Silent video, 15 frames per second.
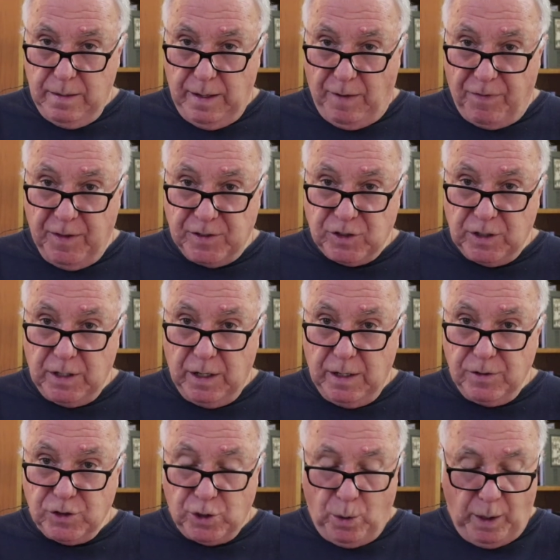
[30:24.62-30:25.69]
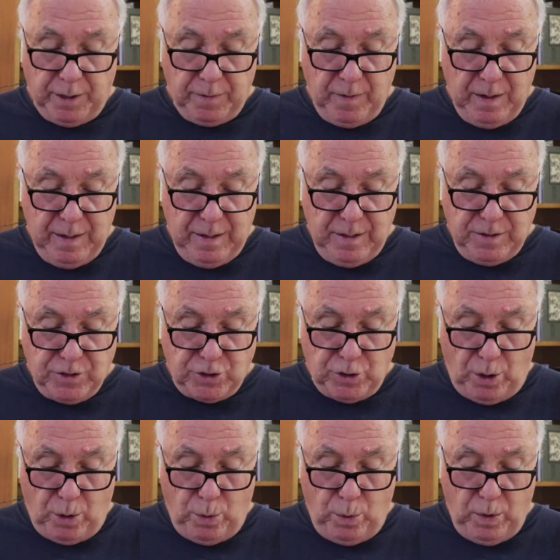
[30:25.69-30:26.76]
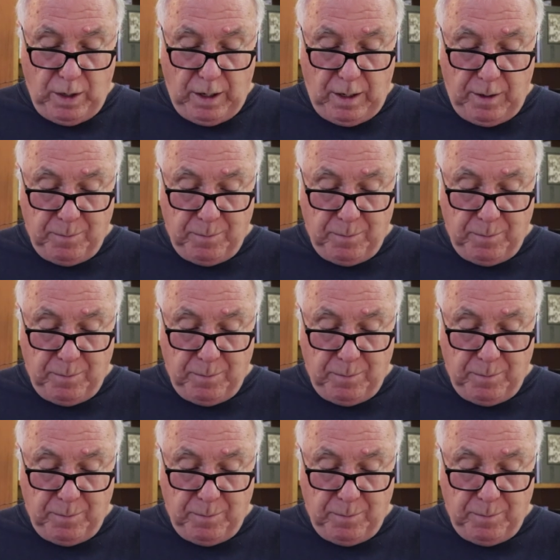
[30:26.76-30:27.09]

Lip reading: ethnicity, and so on. So,